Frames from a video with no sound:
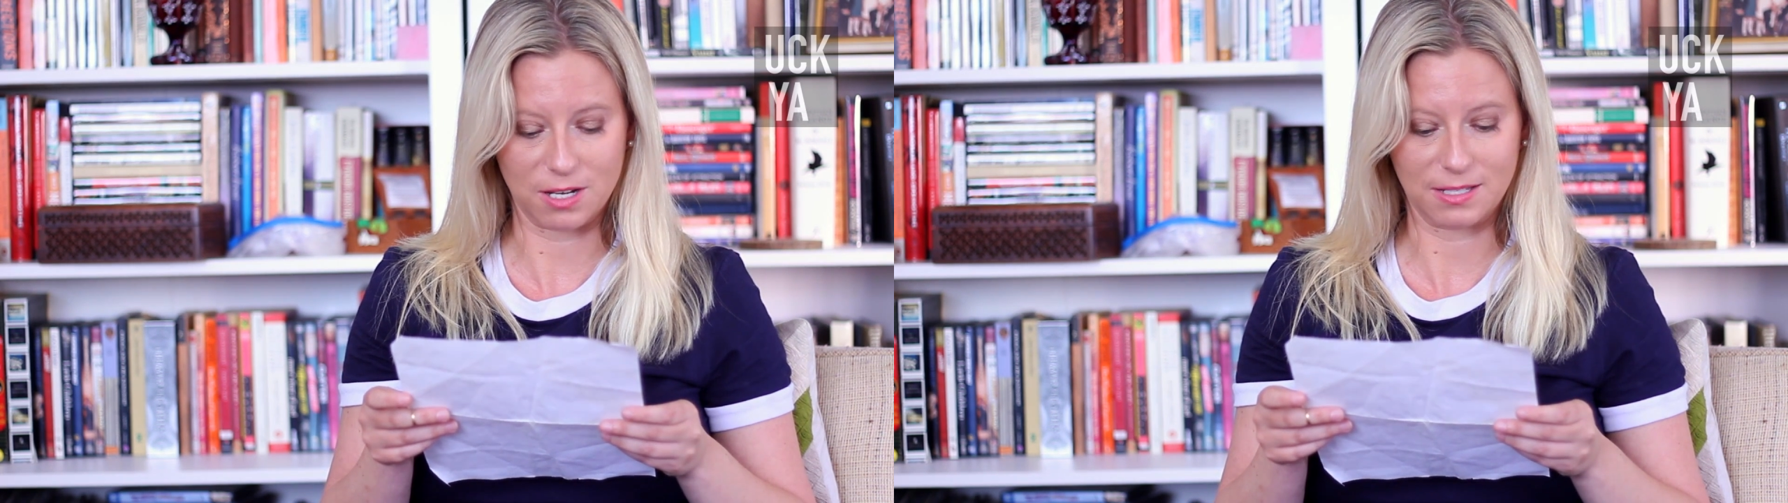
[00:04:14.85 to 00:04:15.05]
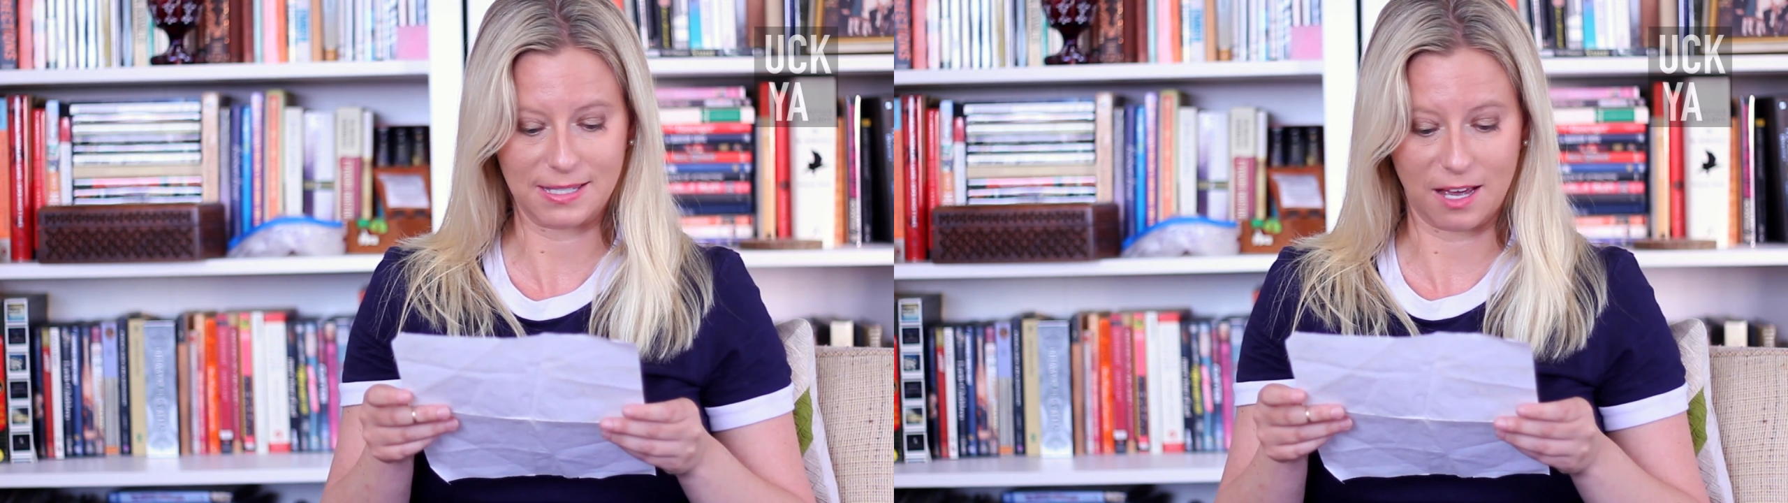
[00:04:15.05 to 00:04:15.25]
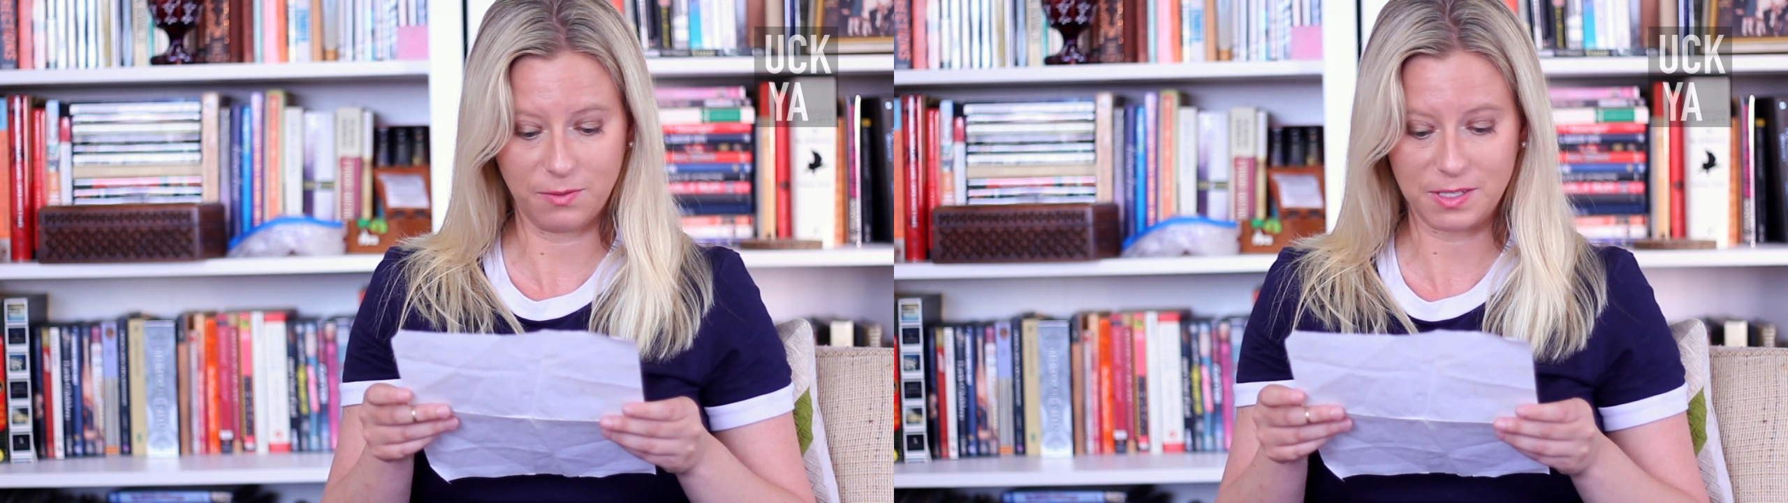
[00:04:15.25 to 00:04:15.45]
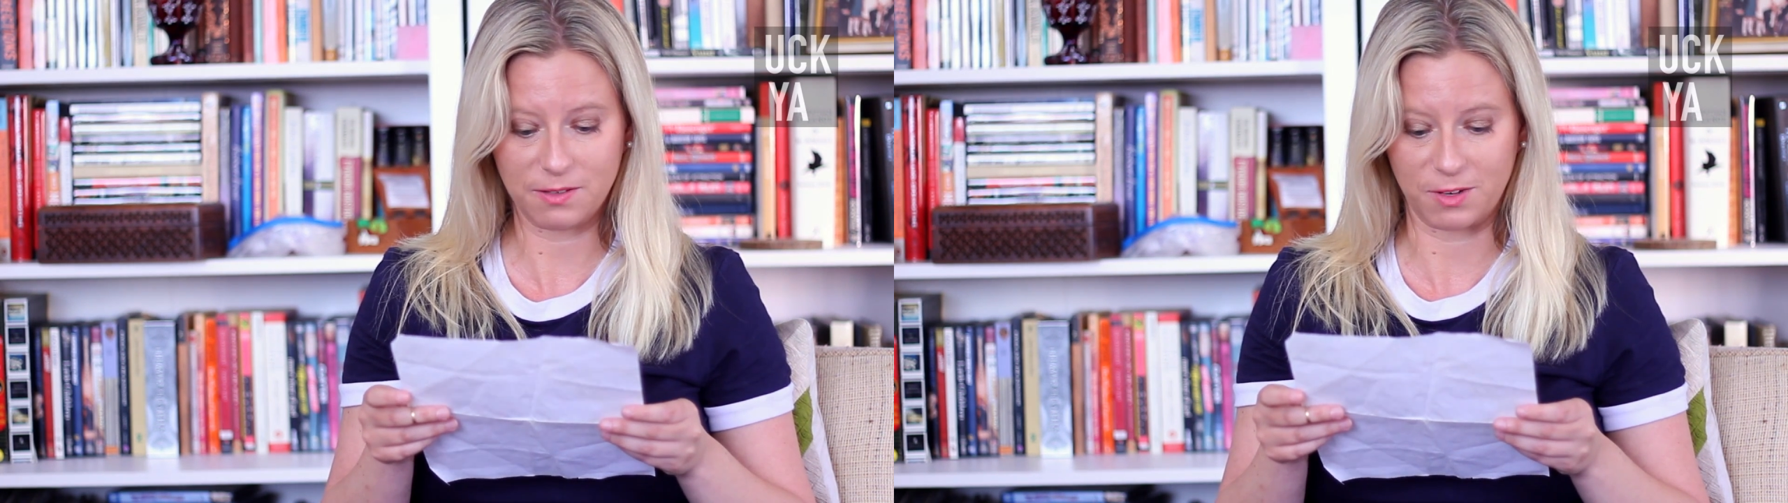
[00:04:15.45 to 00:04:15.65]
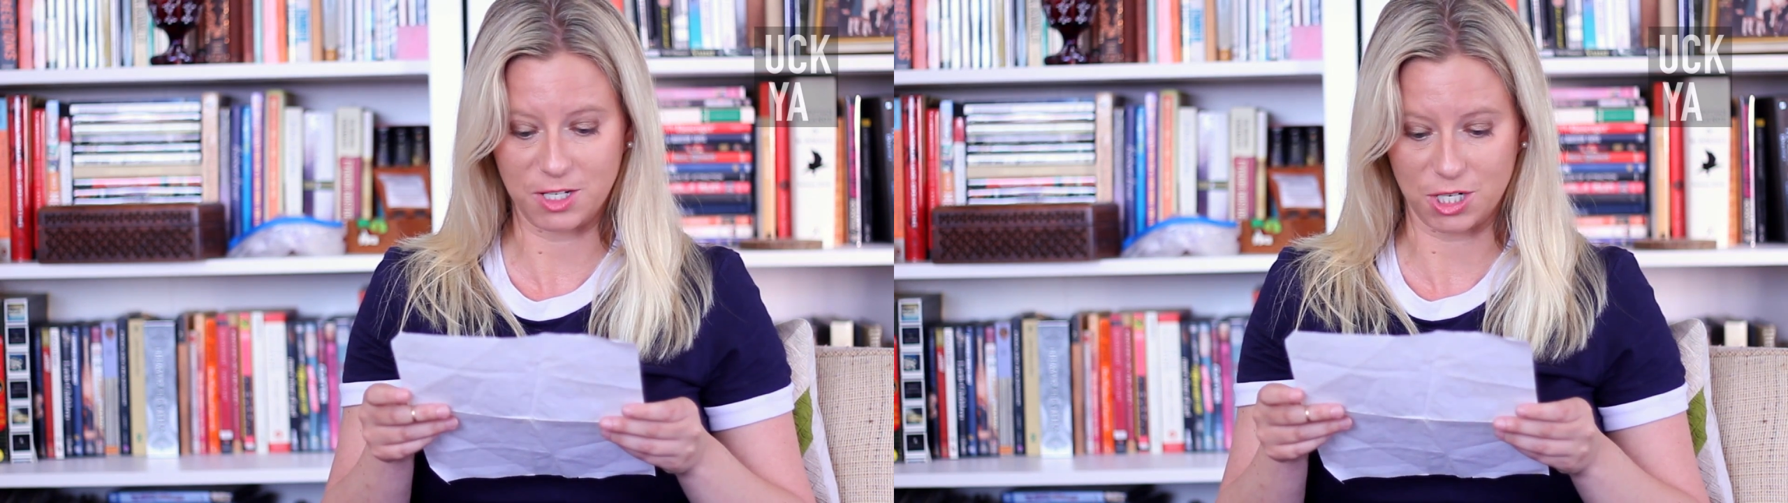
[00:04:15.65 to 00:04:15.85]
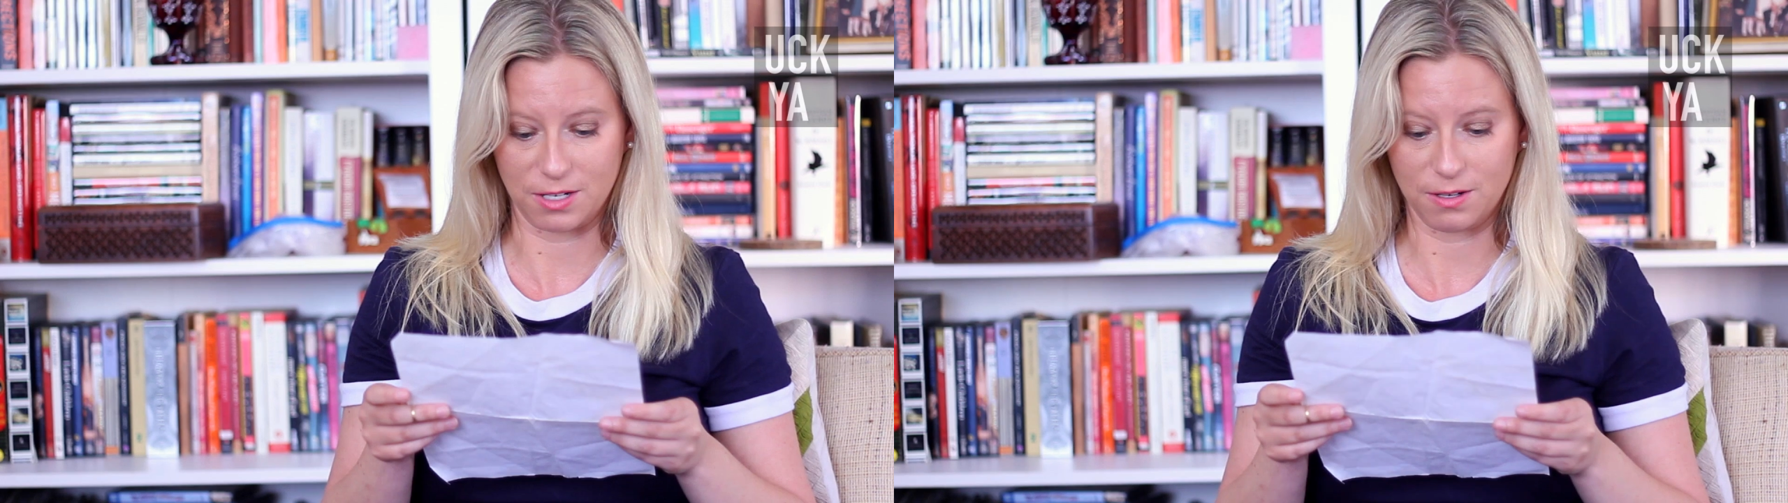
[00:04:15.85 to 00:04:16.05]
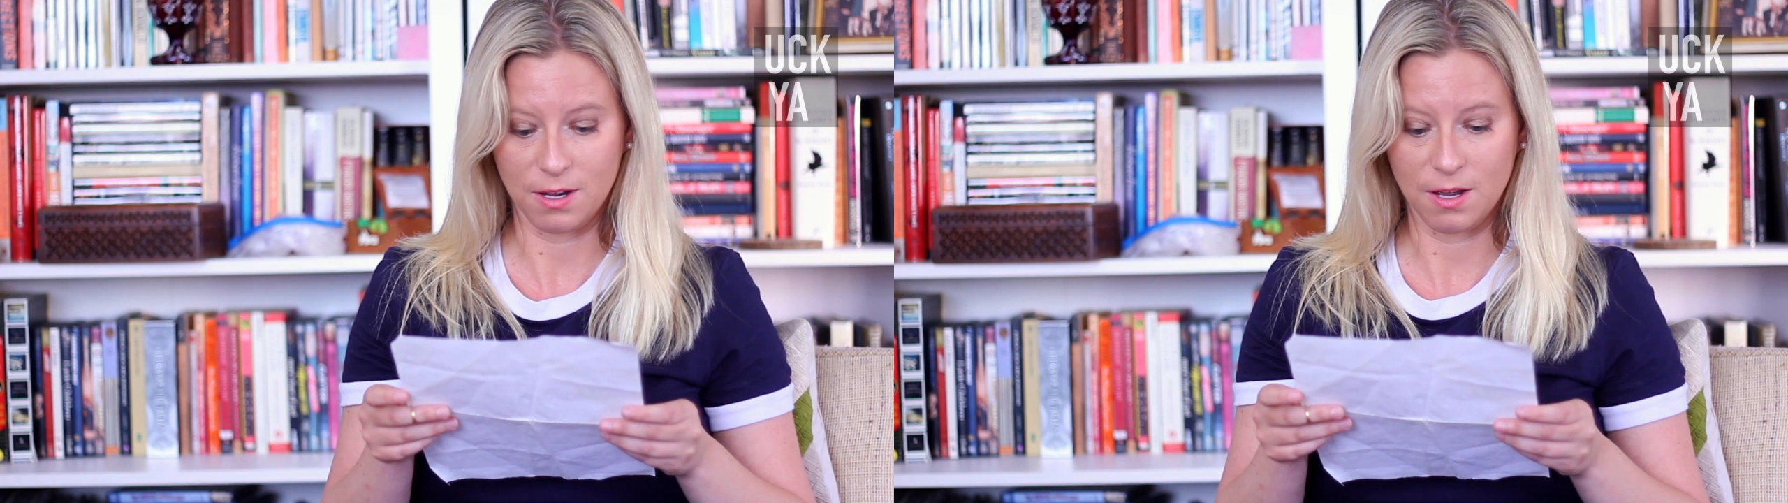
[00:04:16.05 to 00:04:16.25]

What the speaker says: a self-sufficient